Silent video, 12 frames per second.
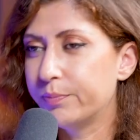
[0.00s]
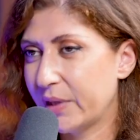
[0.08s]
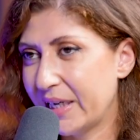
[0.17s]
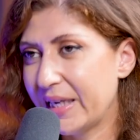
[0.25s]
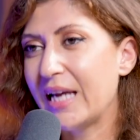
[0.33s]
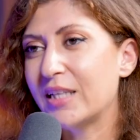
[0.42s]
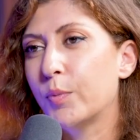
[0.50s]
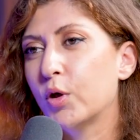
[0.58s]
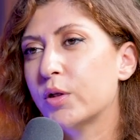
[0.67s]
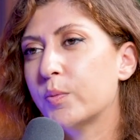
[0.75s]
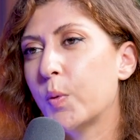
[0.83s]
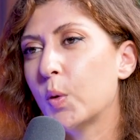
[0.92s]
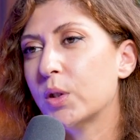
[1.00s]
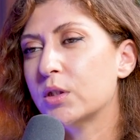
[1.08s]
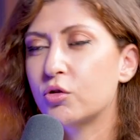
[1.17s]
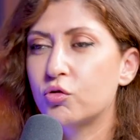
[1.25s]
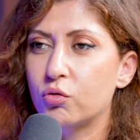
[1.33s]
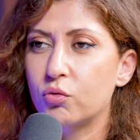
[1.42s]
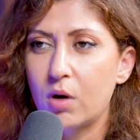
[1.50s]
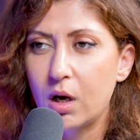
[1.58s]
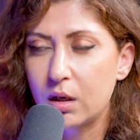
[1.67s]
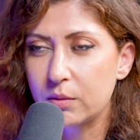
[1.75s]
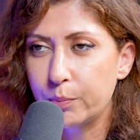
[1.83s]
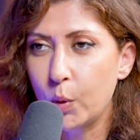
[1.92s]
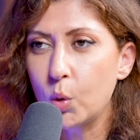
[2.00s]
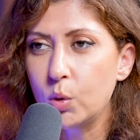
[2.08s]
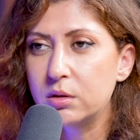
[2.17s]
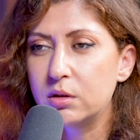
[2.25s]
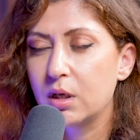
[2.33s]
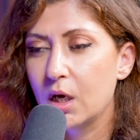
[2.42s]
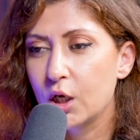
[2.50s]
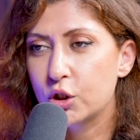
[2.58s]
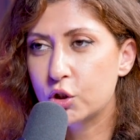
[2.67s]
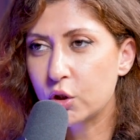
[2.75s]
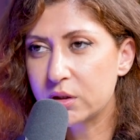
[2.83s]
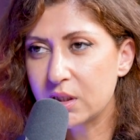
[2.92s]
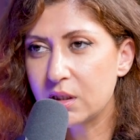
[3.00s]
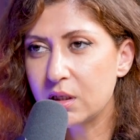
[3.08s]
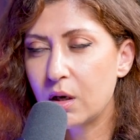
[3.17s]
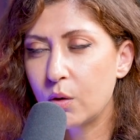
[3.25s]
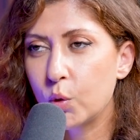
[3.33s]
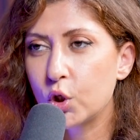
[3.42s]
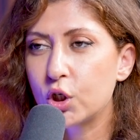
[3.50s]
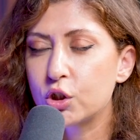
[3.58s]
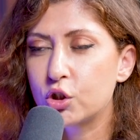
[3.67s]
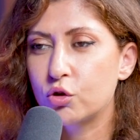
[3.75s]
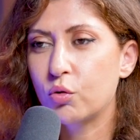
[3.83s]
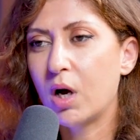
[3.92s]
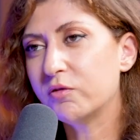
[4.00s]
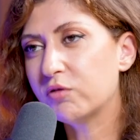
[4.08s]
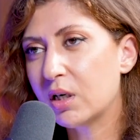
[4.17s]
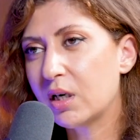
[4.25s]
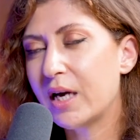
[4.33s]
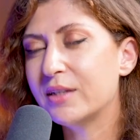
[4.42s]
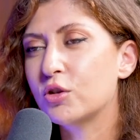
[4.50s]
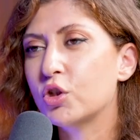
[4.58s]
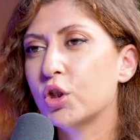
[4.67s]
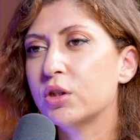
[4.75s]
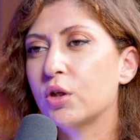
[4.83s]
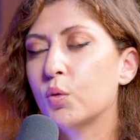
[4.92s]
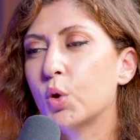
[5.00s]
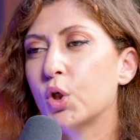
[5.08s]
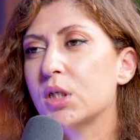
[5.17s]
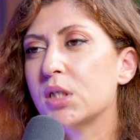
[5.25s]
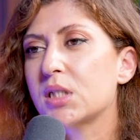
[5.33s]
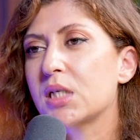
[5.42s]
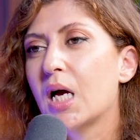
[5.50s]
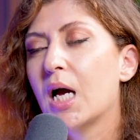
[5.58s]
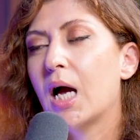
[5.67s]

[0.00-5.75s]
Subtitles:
create bullet points, to bold certain words, to underline certain words,